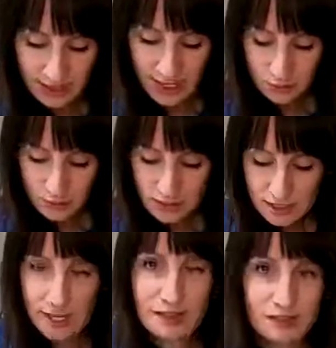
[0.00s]
and it would
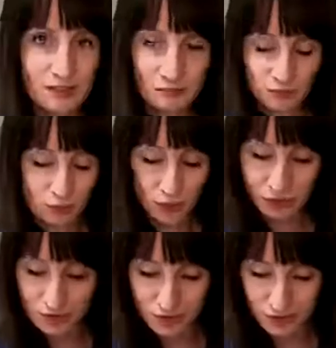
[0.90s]
taste really
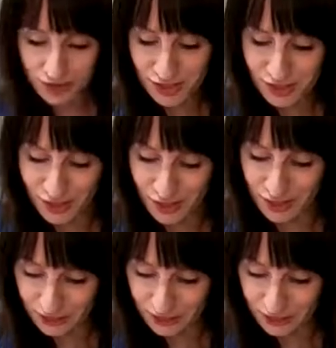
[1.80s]
just as good.